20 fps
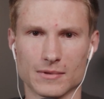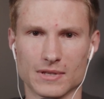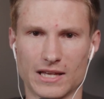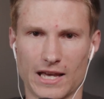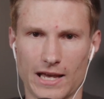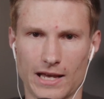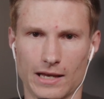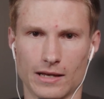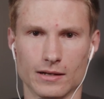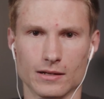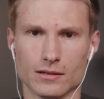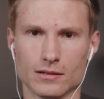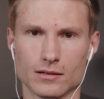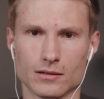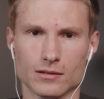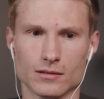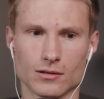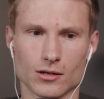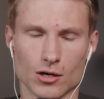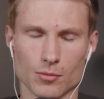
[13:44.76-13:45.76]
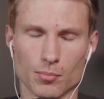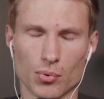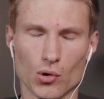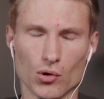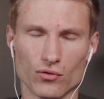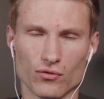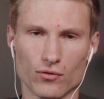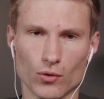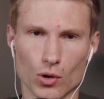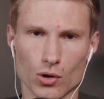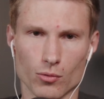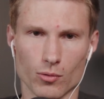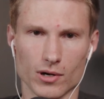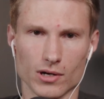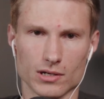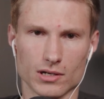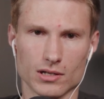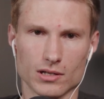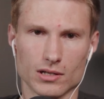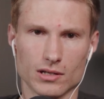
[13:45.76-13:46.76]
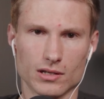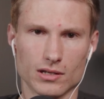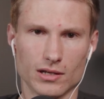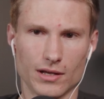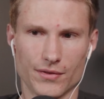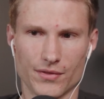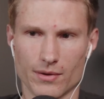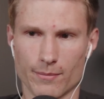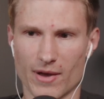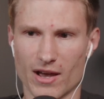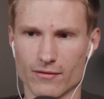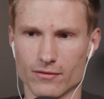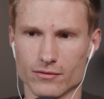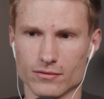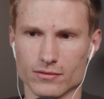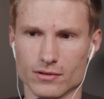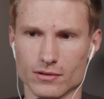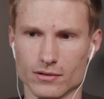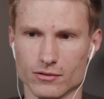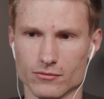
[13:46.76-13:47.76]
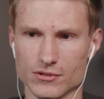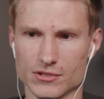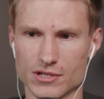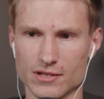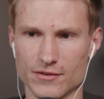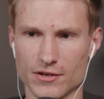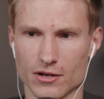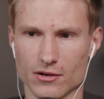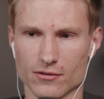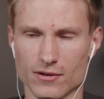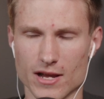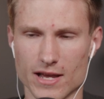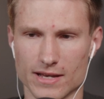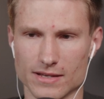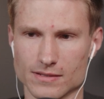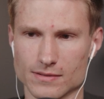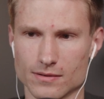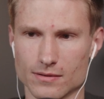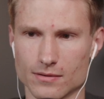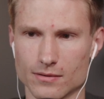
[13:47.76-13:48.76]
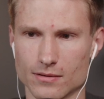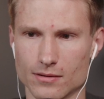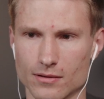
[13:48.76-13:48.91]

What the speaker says: gain or a pull forward in them receiving a raise.